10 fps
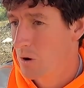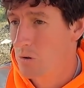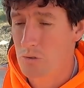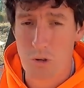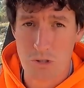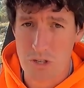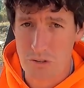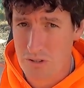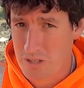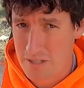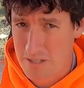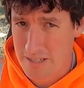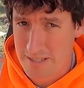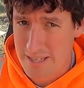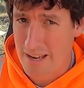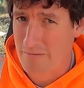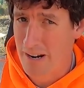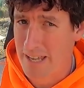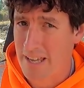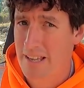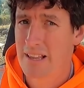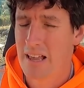Or of course you could just, as I say, run it